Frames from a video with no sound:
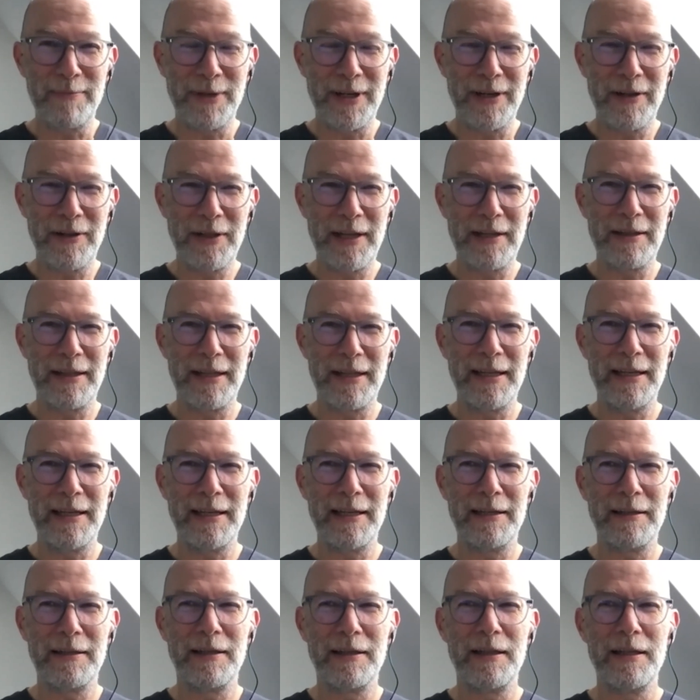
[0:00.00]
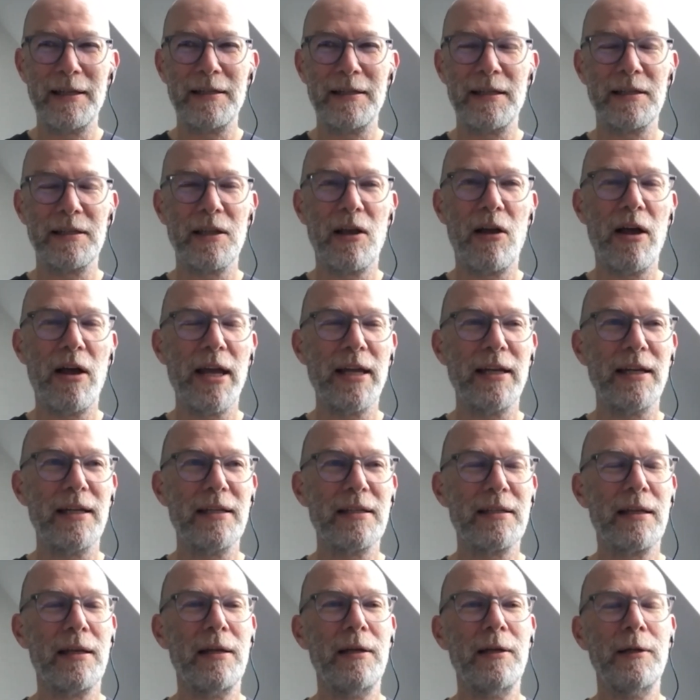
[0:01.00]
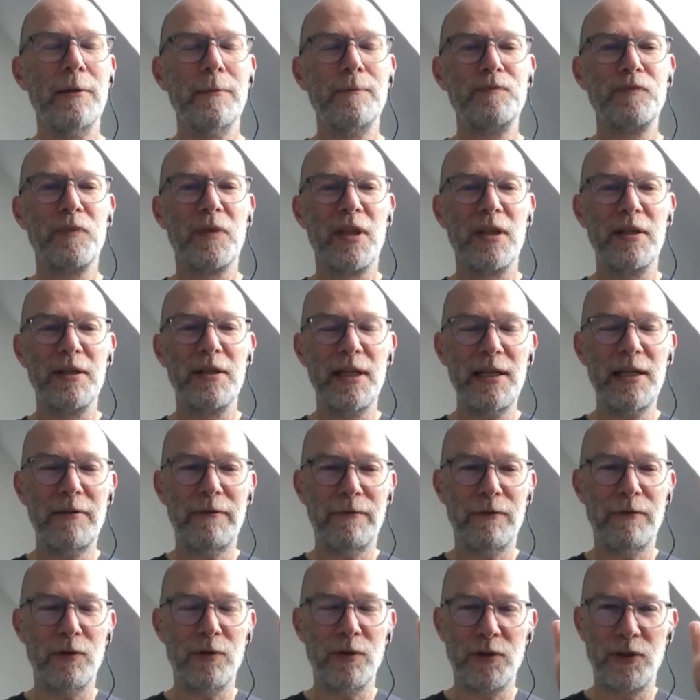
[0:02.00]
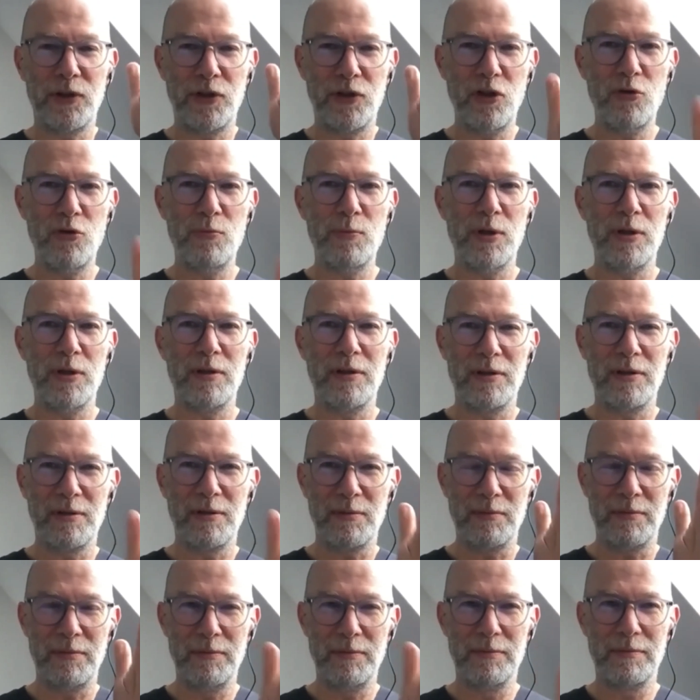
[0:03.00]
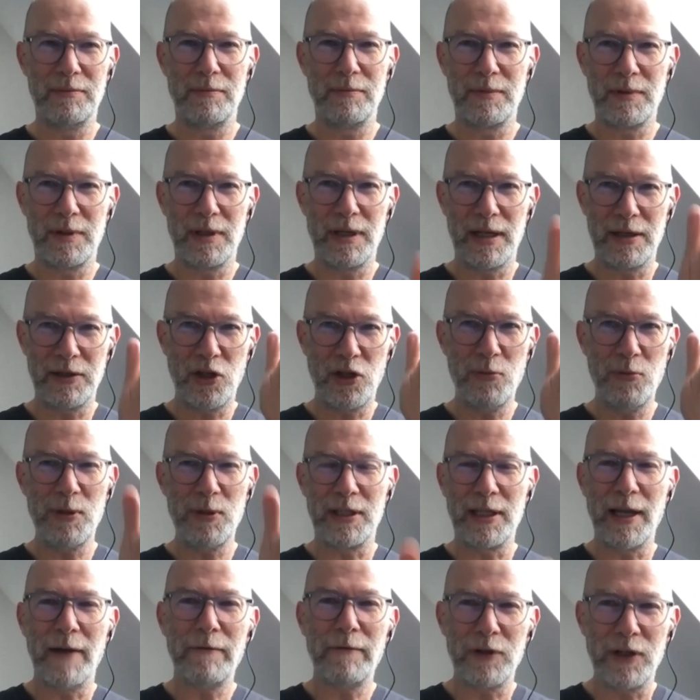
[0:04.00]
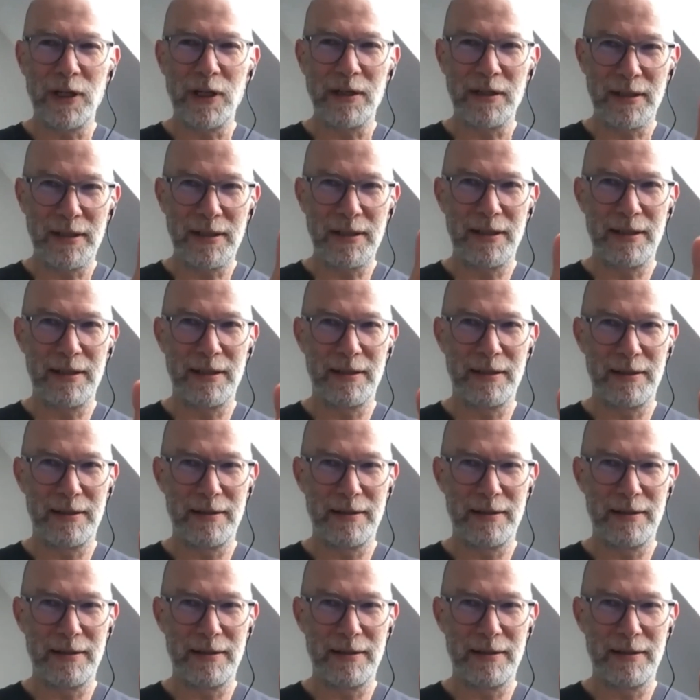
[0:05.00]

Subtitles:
You know, the design is the need for human governance